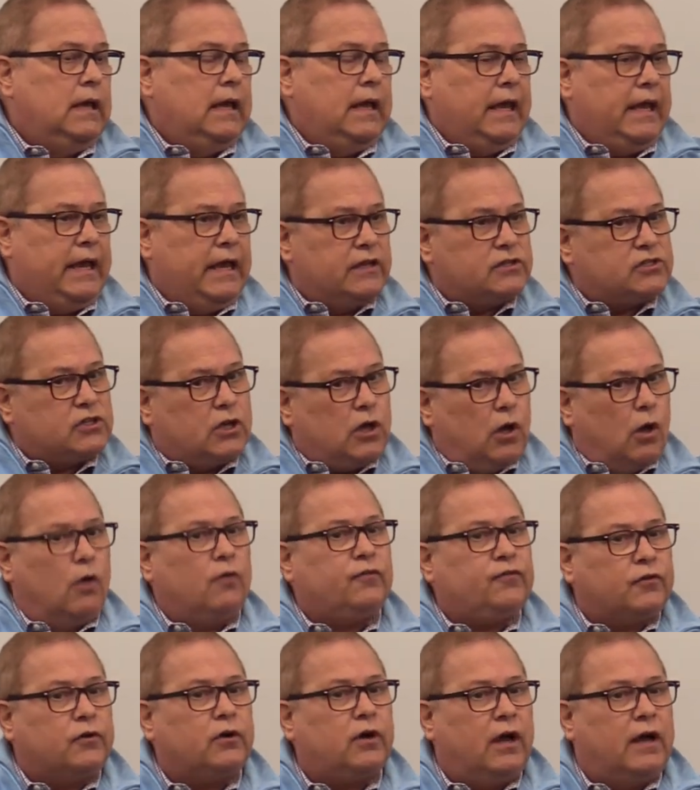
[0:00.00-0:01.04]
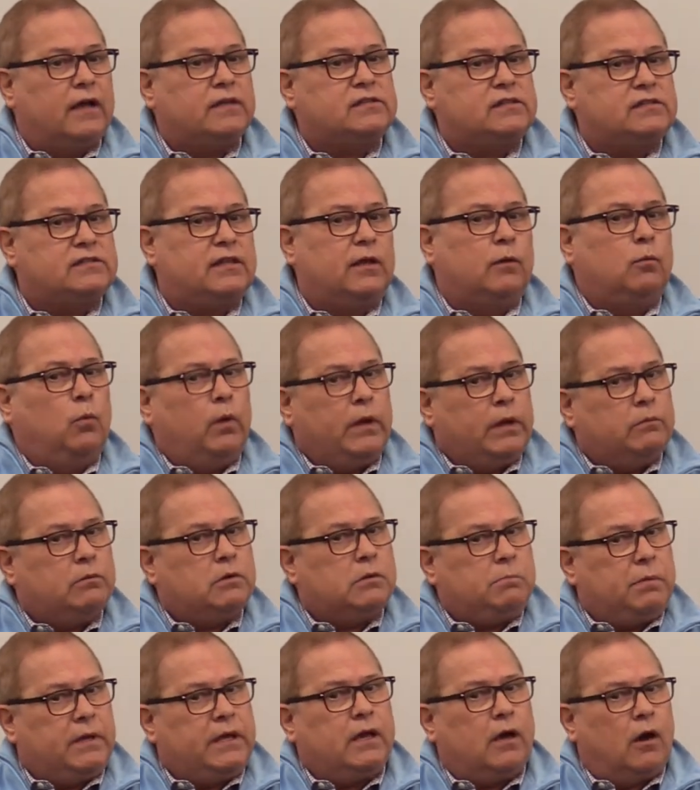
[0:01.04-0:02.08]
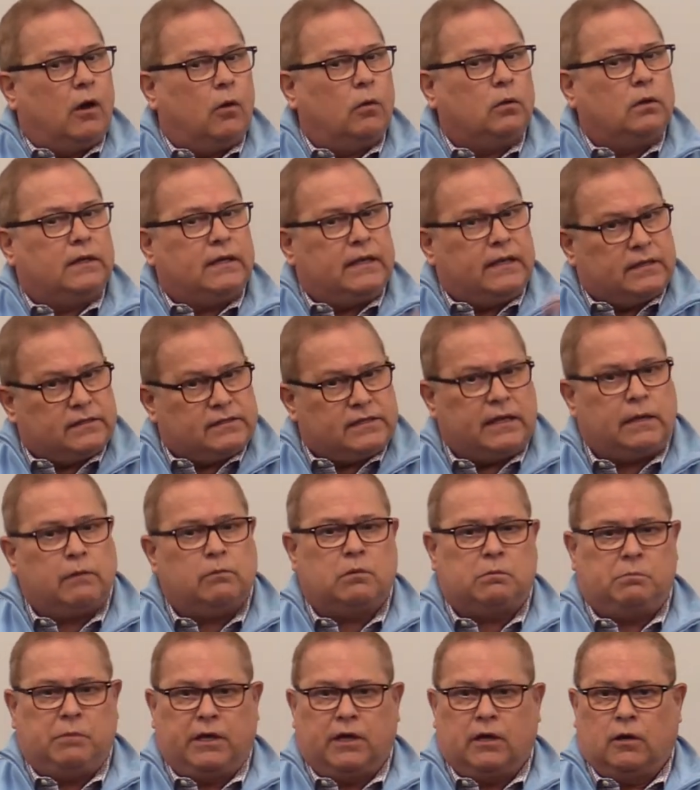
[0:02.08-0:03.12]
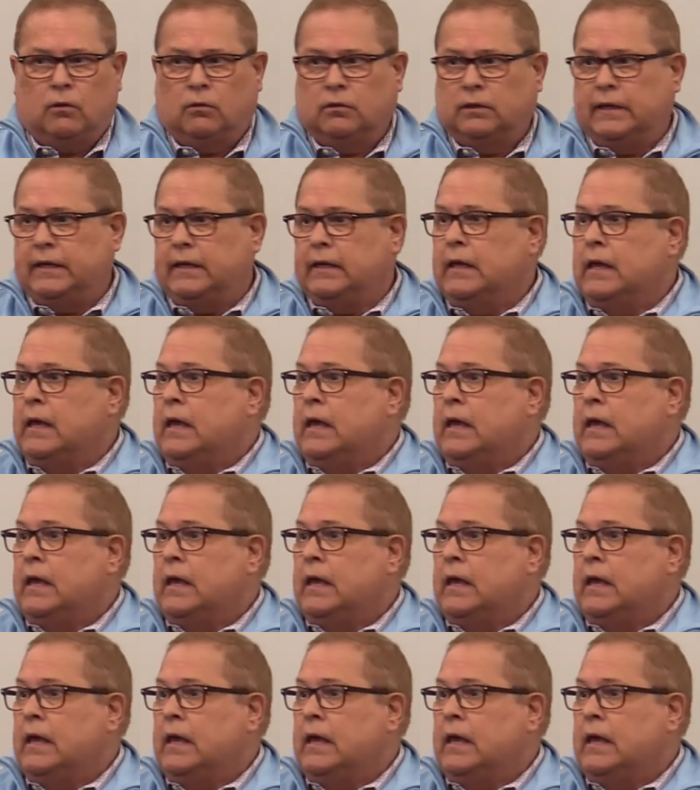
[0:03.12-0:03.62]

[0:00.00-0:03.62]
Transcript: His goal for us is that we would be holy as He would be holy.